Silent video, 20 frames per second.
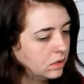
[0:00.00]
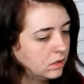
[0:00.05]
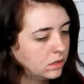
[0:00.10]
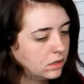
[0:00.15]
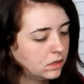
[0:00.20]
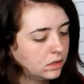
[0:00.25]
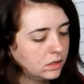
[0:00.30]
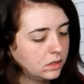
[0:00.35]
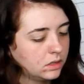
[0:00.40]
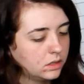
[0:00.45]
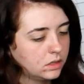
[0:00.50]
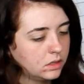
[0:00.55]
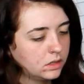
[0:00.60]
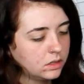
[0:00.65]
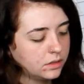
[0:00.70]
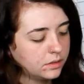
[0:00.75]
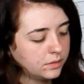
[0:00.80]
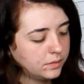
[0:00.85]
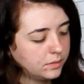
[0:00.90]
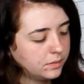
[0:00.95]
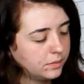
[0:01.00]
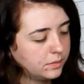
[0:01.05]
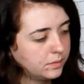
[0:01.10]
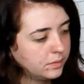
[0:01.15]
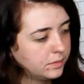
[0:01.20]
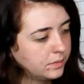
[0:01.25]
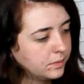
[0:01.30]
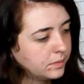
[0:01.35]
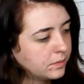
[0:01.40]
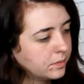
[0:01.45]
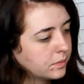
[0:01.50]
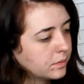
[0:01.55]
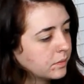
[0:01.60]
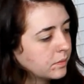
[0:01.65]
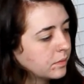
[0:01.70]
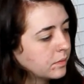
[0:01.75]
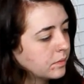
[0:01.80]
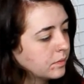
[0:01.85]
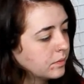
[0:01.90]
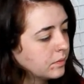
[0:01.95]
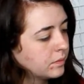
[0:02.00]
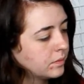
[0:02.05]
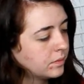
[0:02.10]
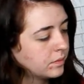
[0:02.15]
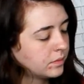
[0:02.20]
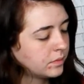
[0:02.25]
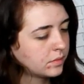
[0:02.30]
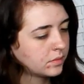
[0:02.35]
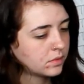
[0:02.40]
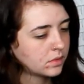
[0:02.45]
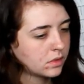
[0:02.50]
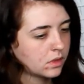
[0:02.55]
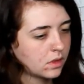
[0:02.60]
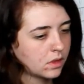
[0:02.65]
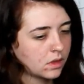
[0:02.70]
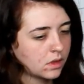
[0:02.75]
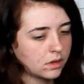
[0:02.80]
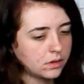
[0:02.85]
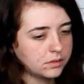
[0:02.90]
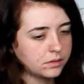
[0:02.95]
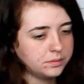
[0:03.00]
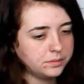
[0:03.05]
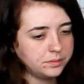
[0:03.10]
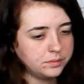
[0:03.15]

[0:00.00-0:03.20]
This person isn't speaking.